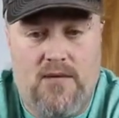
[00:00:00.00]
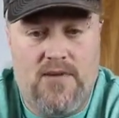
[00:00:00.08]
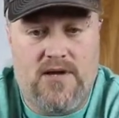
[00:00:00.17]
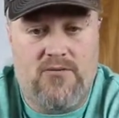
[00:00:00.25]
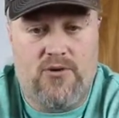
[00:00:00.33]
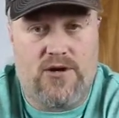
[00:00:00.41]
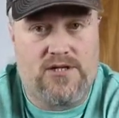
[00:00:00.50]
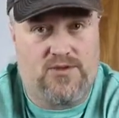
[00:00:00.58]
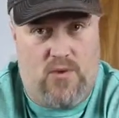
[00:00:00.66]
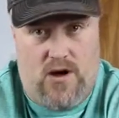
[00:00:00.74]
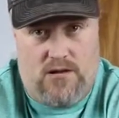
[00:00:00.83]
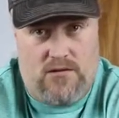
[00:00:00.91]
It works
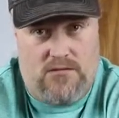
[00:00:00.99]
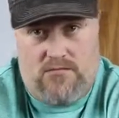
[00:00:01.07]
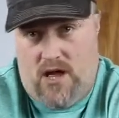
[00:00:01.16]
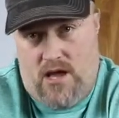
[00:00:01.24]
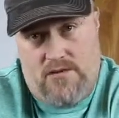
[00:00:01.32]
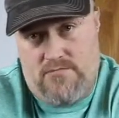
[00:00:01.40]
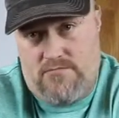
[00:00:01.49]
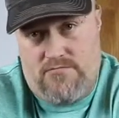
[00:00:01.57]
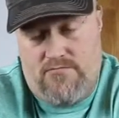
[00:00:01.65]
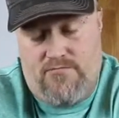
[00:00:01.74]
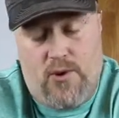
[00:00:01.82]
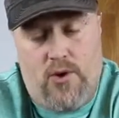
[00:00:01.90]
well on
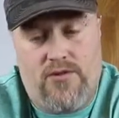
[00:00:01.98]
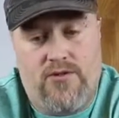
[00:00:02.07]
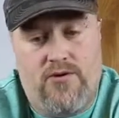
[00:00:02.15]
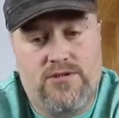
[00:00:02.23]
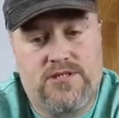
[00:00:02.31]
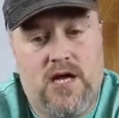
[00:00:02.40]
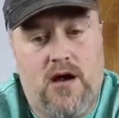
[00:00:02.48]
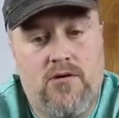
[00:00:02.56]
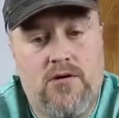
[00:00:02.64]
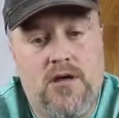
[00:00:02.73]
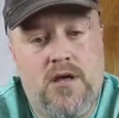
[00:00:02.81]
both those now.